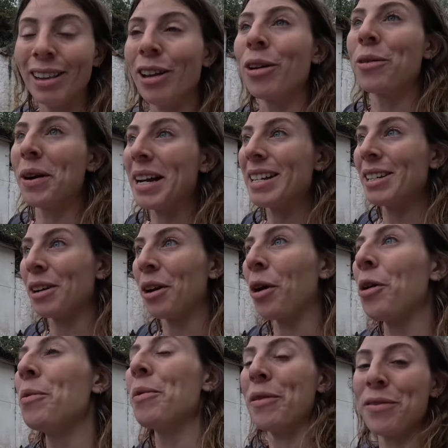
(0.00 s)
a long way to
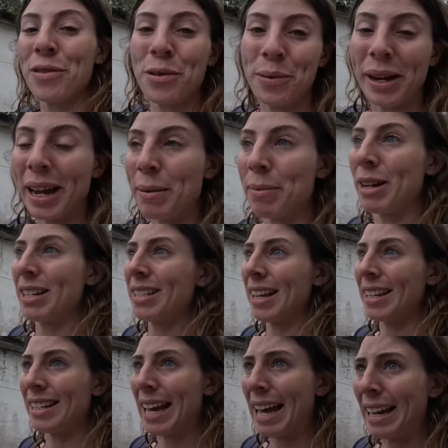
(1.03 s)
go before we get back to
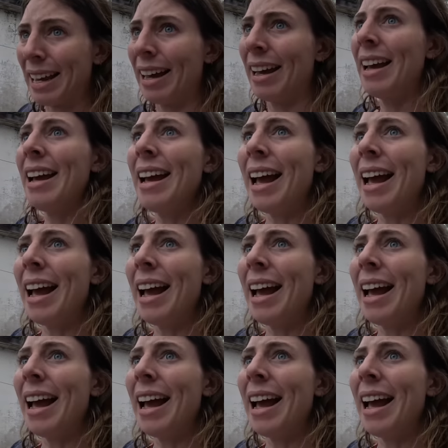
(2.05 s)
Santa Ana